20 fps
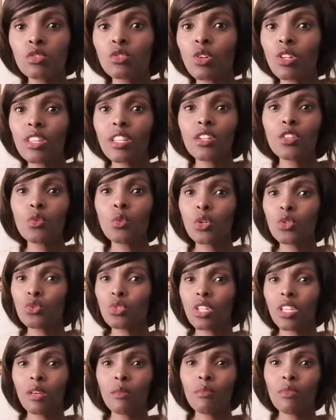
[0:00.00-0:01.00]
not that you want to
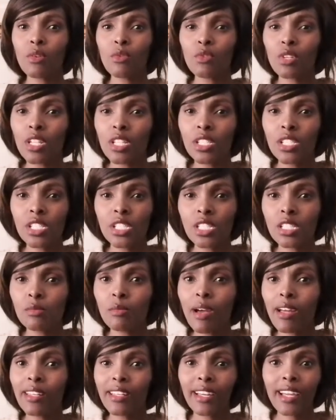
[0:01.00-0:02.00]
keep the relationship
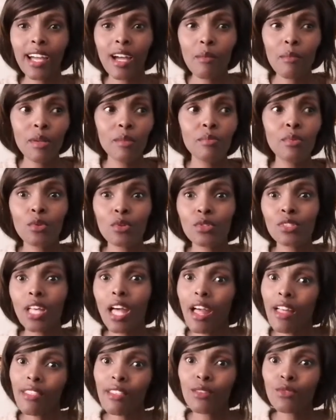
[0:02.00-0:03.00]
under carpet, because
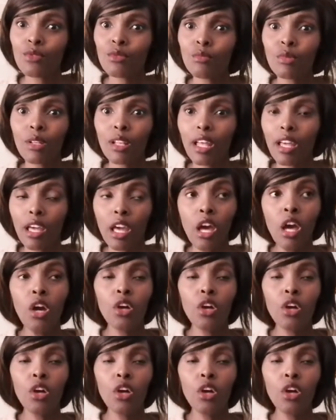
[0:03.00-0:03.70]
others will be like,